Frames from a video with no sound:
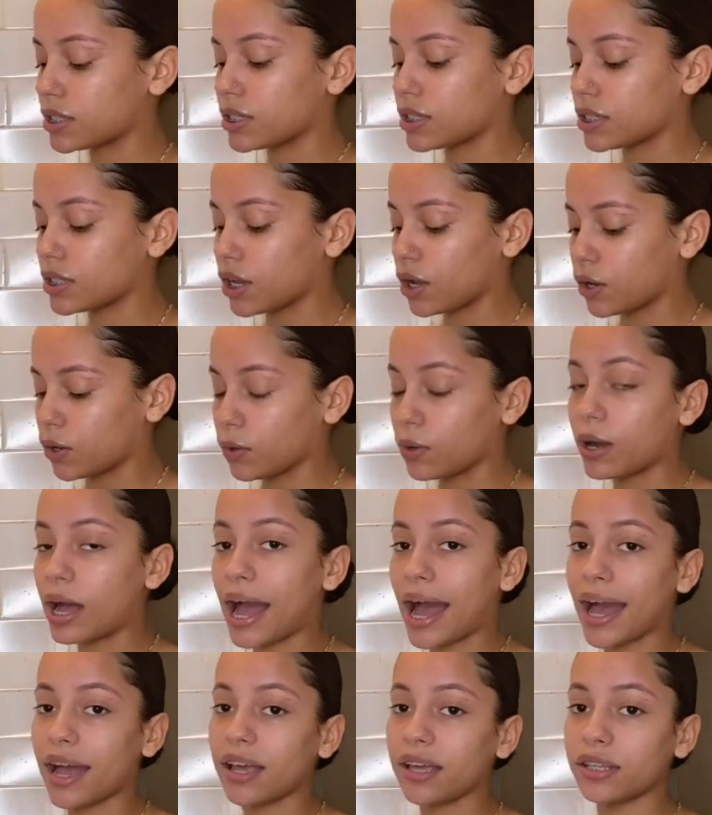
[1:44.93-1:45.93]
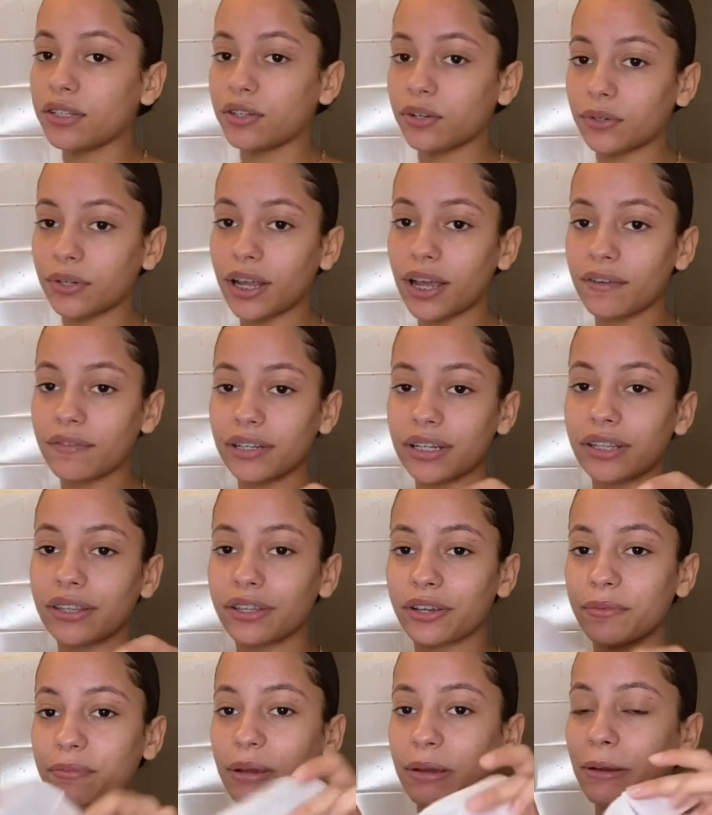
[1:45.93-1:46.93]
So I don't have anything
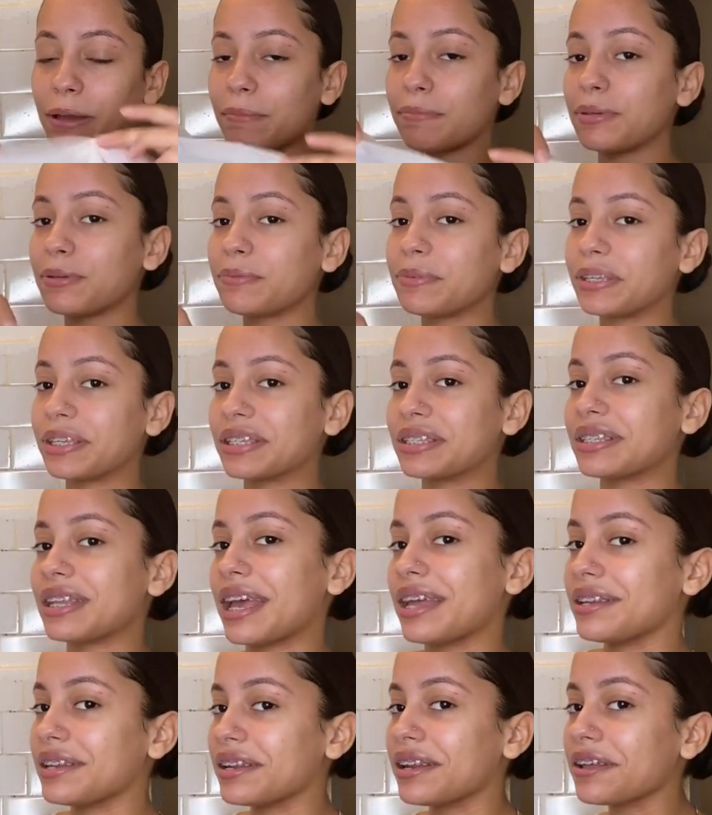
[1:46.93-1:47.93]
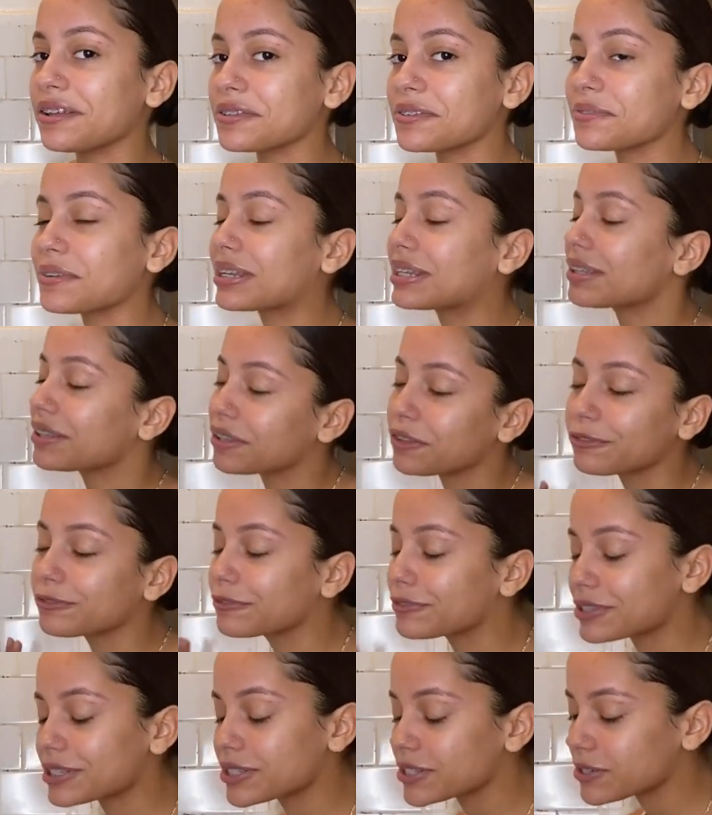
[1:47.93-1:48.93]
on my wipey because I did not do anything
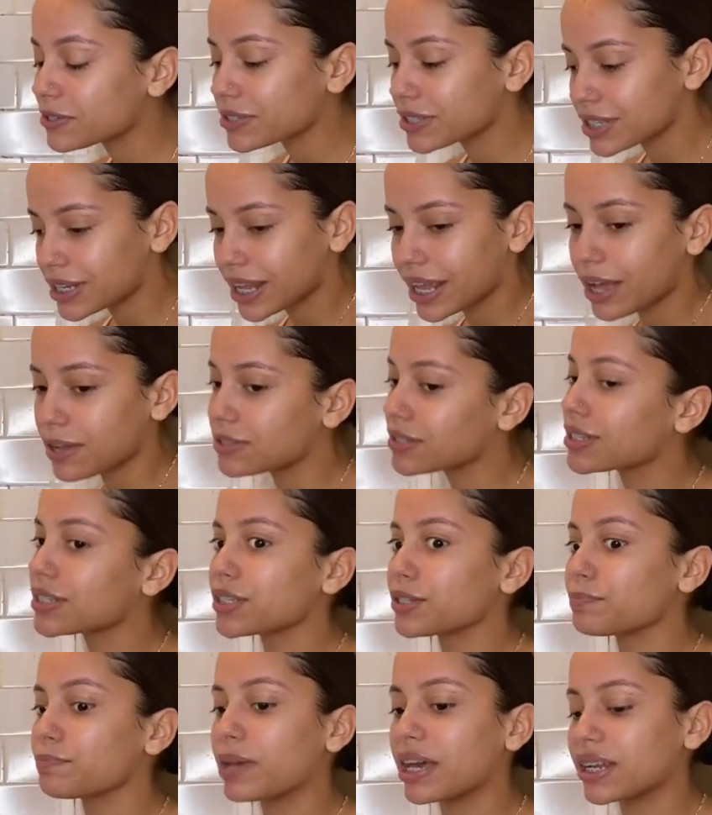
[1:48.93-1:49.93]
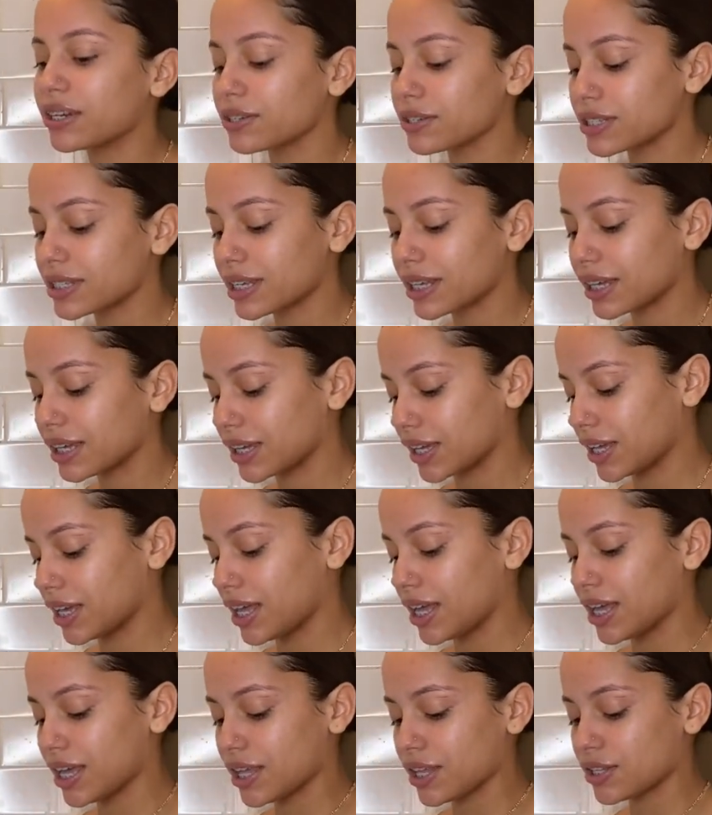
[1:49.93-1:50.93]
physical today. I was just in bed all day.
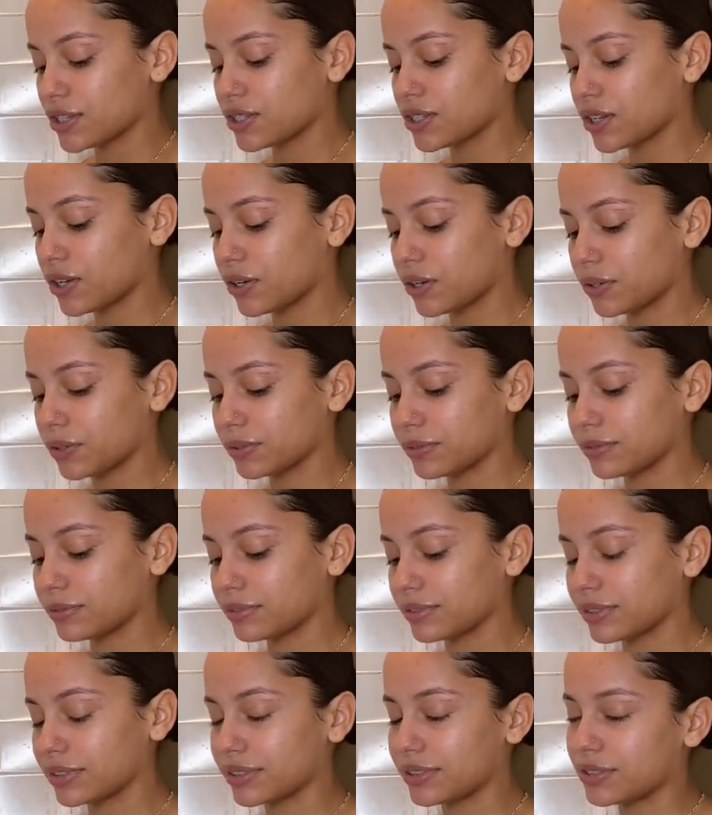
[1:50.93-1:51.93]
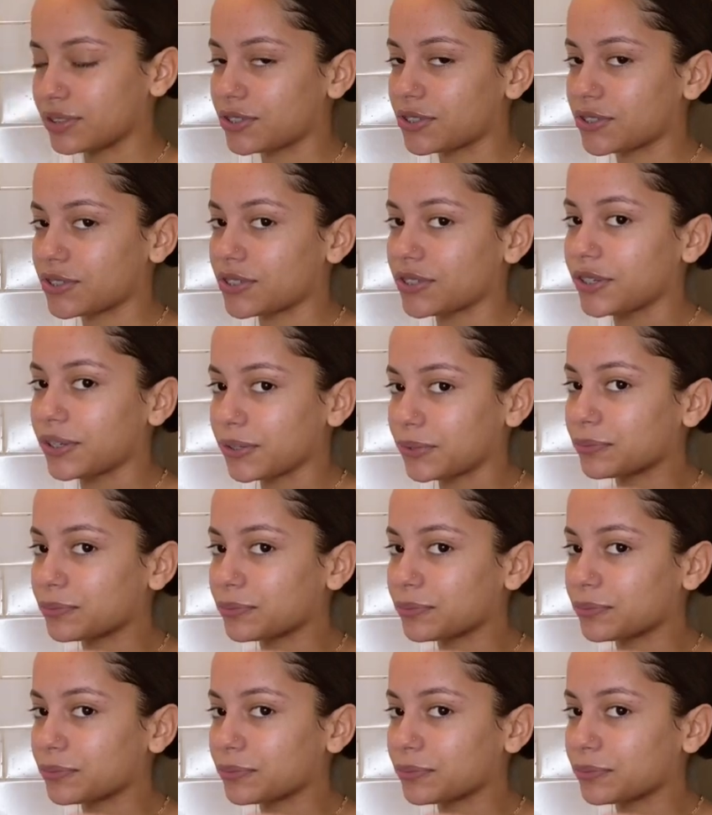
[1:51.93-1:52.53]
So, just, you know.